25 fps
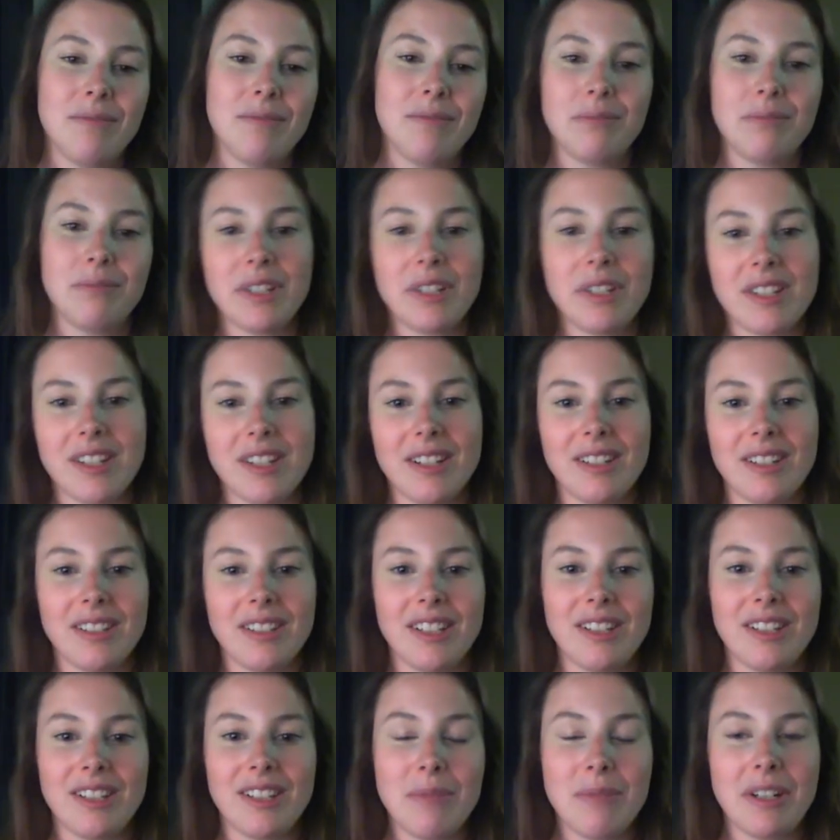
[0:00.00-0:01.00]
puts in a
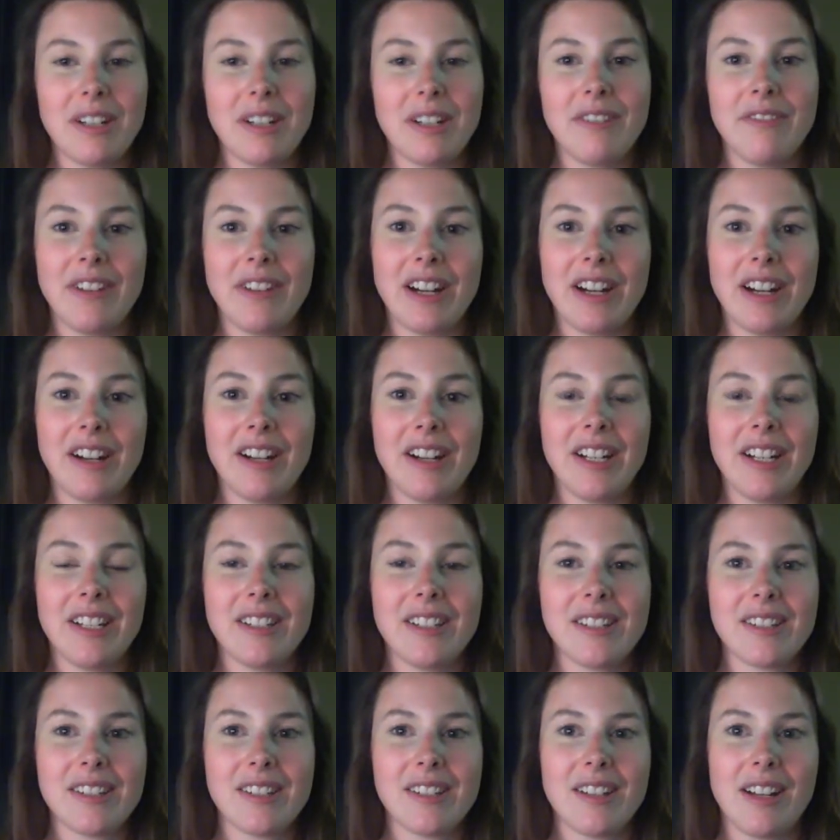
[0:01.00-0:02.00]
little bit of
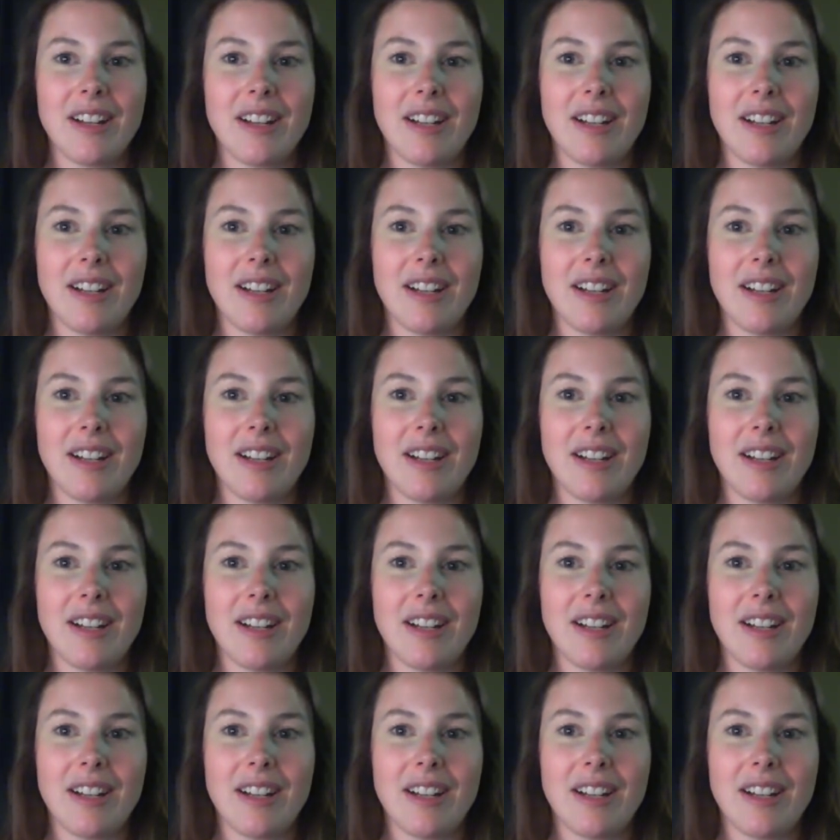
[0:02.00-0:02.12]
variance.